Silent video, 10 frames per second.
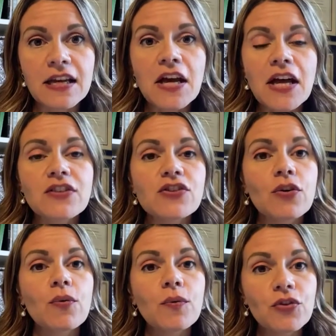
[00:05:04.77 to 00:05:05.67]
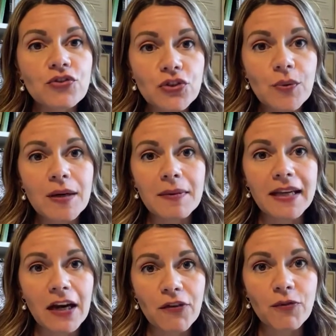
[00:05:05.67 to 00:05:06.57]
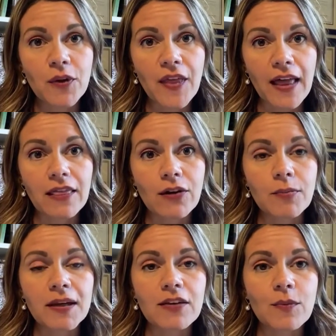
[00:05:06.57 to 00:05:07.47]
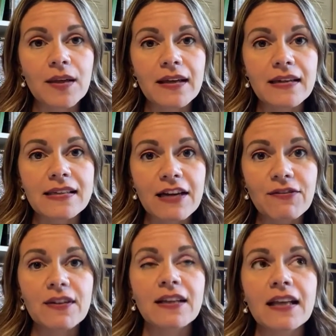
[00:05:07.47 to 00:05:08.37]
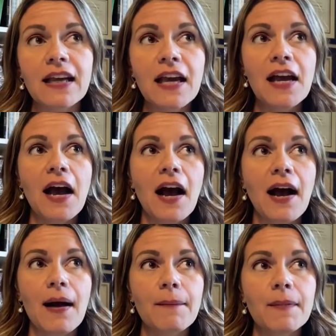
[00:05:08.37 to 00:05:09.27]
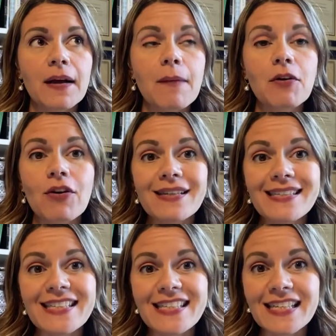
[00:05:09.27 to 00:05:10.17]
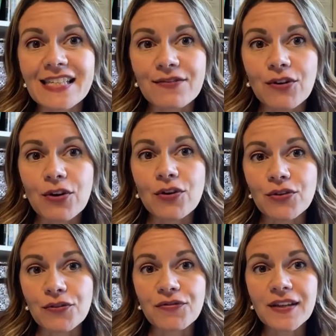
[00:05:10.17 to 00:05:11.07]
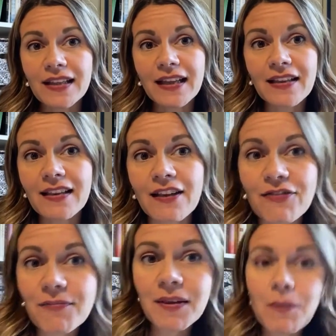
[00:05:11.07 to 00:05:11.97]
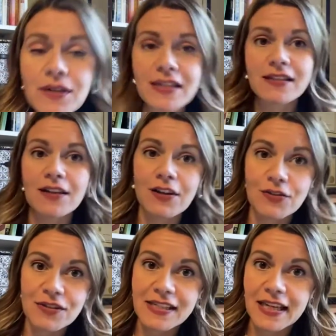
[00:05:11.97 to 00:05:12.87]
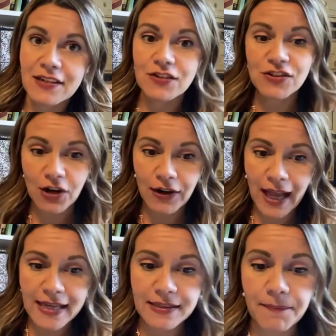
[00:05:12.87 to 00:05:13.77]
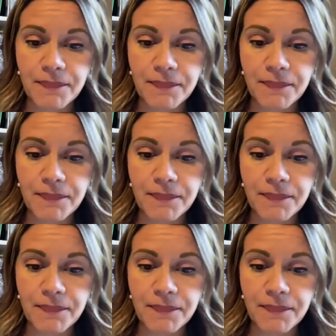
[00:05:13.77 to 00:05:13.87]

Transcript: And so you do want to be careful with that though, because we can definitely come across as insensitive or hurt their feelings if someone doesn't understand sarcasm.